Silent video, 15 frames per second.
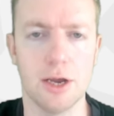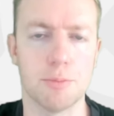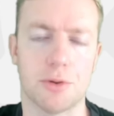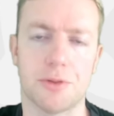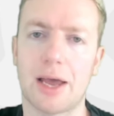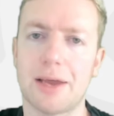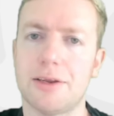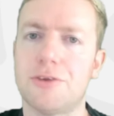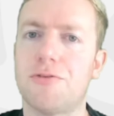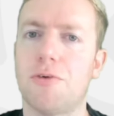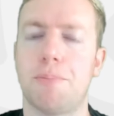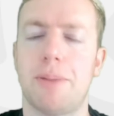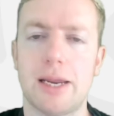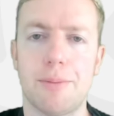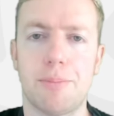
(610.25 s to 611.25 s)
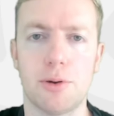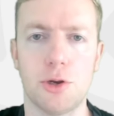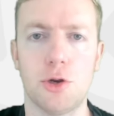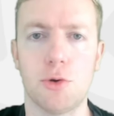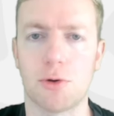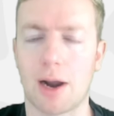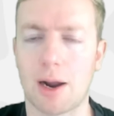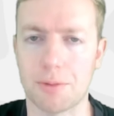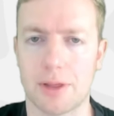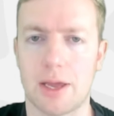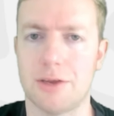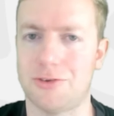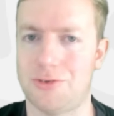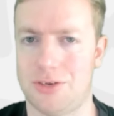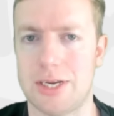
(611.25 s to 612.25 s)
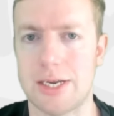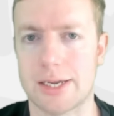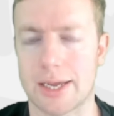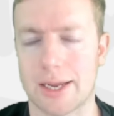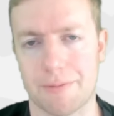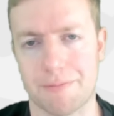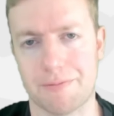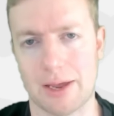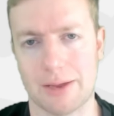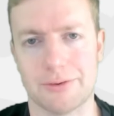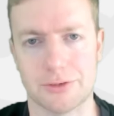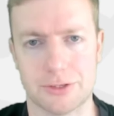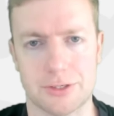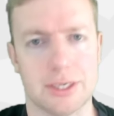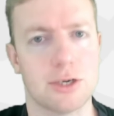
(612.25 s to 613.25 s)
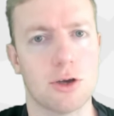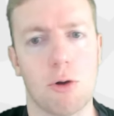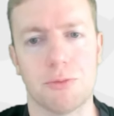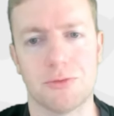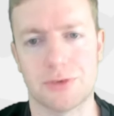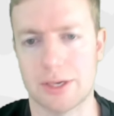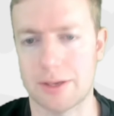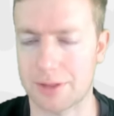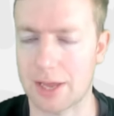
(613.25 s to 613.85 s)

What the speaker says: but that is for people who are out there seeking fantasy content.